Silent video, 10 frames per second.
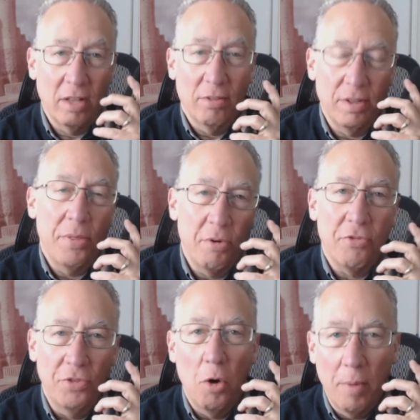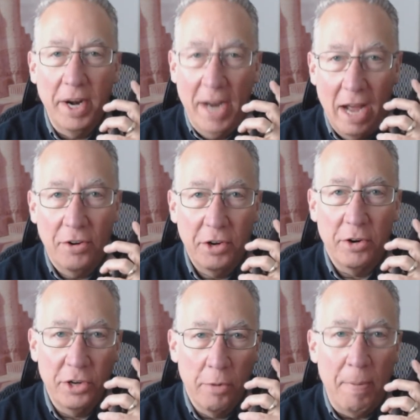Well, then there's no money down.
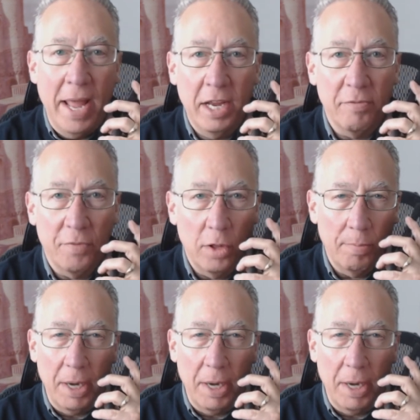You're, you're paying in full.